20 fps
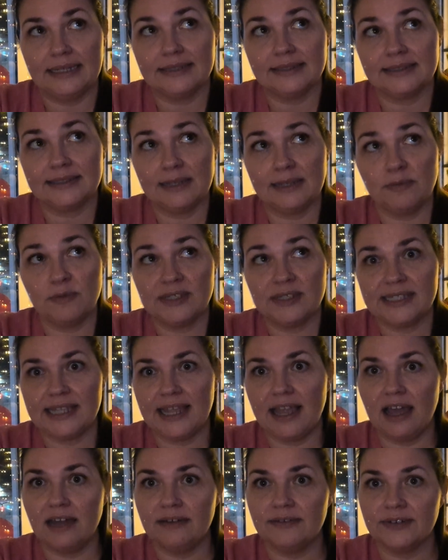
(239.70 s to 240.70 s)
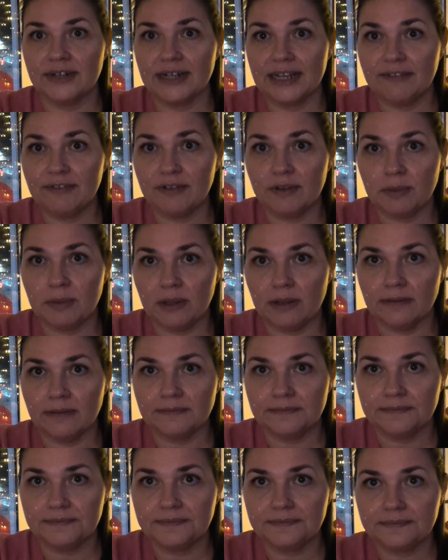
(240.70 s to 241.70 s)
some would say unforgivable,
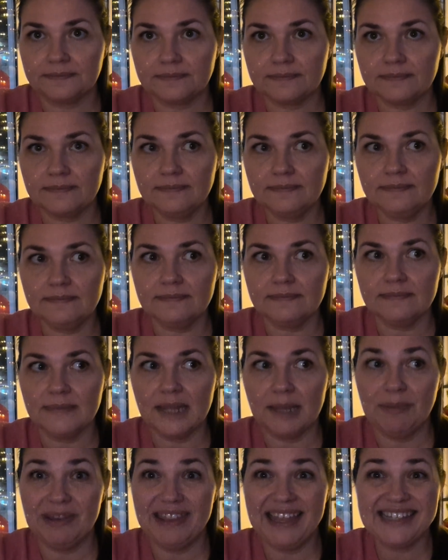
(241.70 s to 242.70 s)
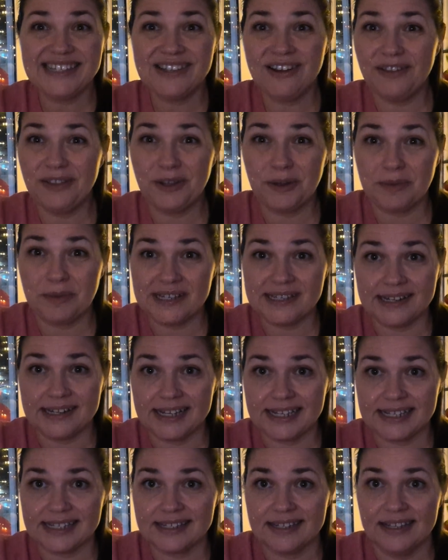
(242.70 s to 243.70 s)
but that's not their
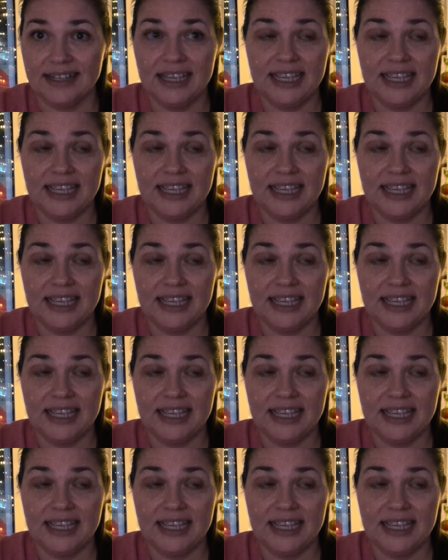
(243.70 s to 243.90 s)
business.